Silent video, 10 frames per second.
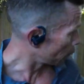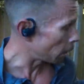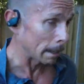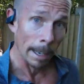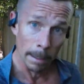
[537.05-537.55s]
and
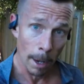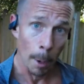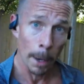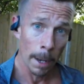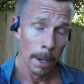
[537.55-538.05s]
30 seconds
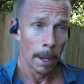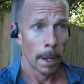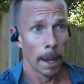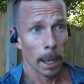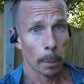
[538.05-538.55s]
up,
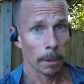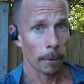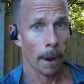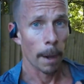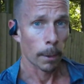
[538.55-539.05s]
as opposed to
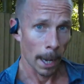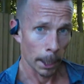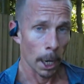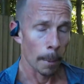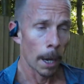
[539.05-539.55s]
5 to
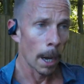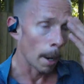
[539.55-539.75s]
catch up.